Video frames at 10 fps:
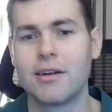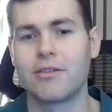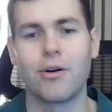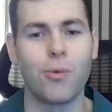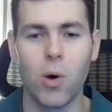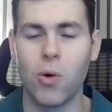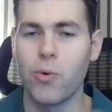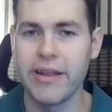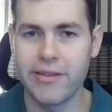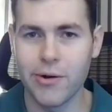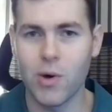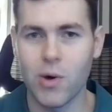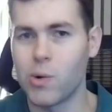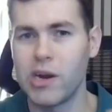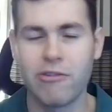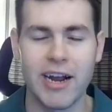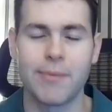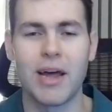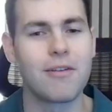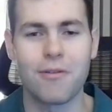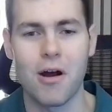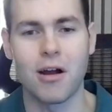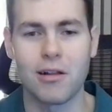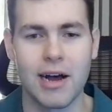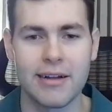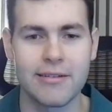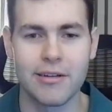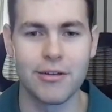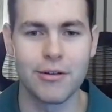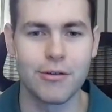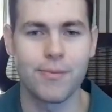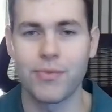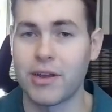So what we do and what we recommend for our clients to do,